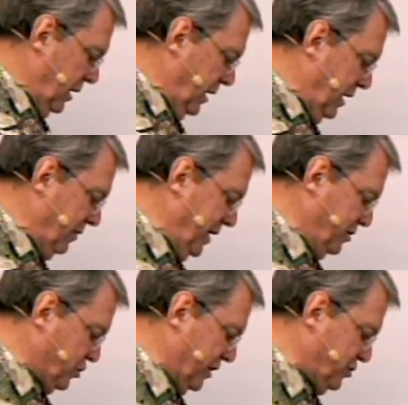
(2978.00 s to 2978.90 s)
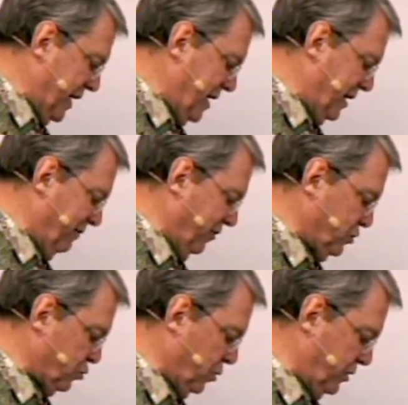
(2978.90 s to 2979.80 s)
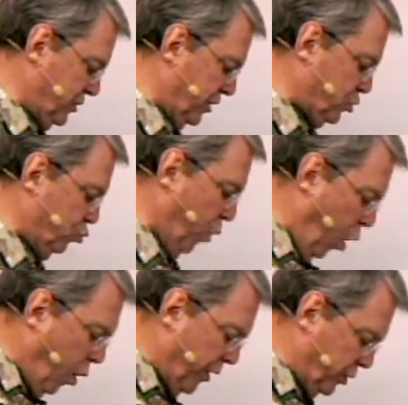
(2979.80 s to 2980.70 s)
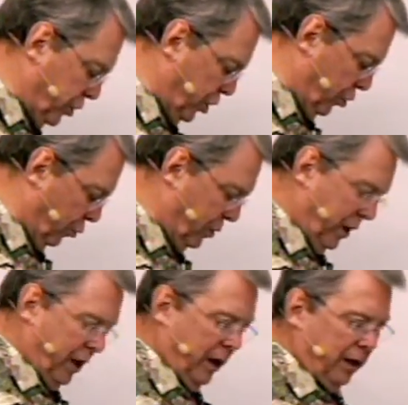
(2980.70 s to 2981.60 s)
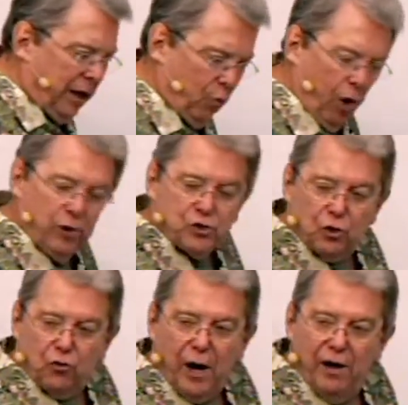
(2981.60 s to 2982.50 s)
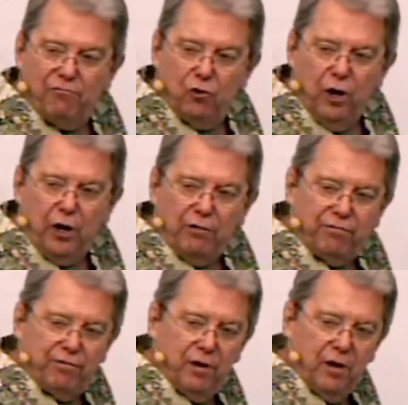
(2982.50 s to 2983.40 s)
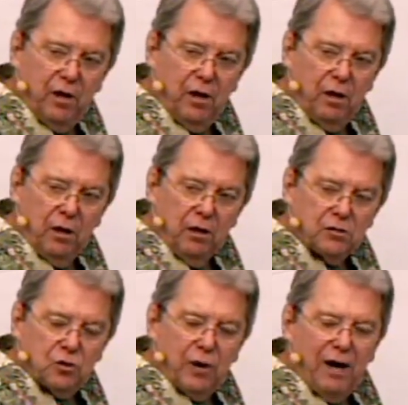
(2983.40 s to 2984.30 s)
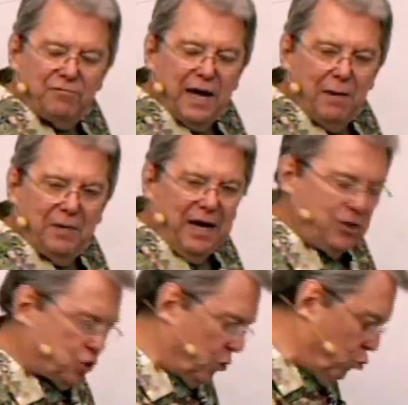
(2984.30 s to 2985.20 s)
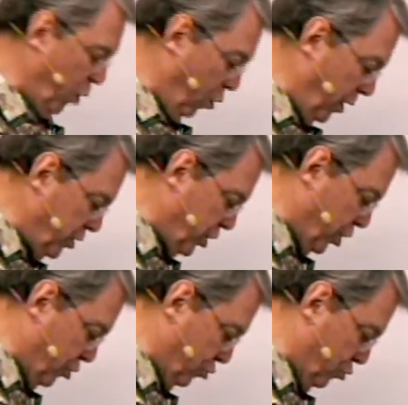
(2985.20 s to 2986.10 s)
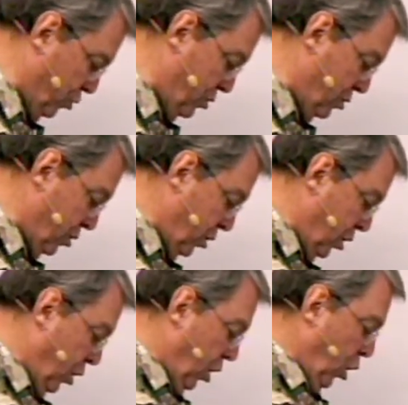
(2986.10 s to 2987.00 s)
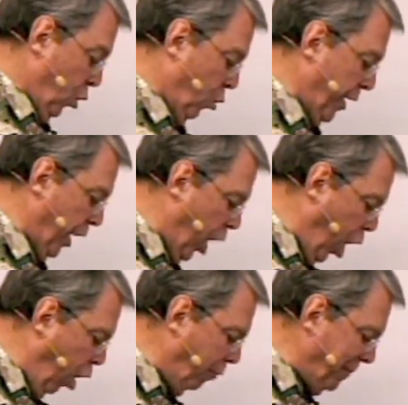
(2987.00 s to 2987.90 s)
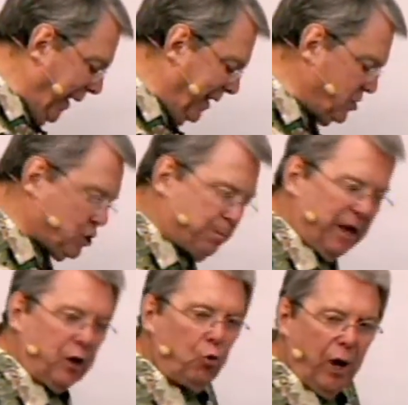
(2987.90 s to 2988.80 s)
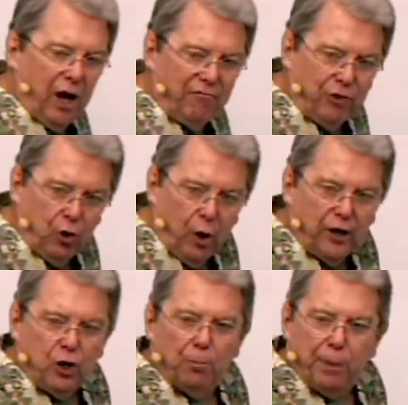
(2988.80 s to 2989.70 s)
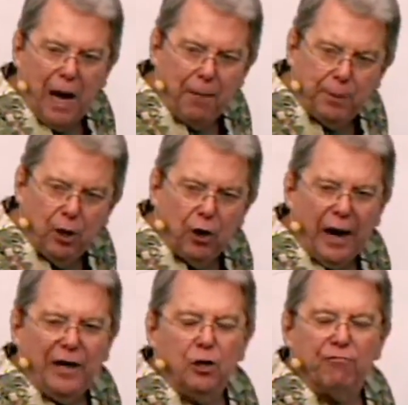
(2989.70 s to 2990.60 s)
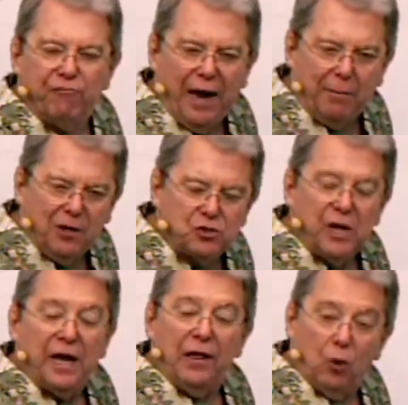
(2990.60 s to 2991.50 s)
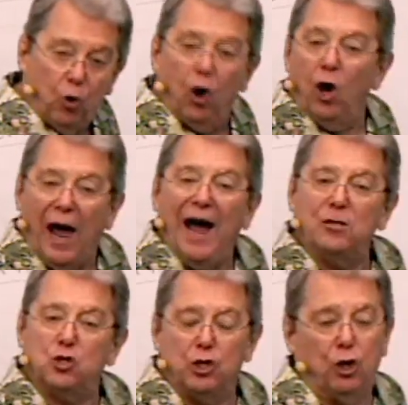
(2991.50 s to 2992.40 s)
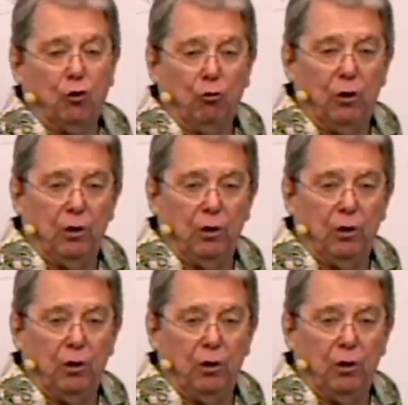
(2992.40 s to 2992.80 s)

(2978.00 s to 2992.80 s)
And then he says down here in verse 26, woe unto you. Now, woe is a cry of grief. It's a cry of damnation. Woe unto you When all men speak well of you and you're popular and you're famous and the world likes you,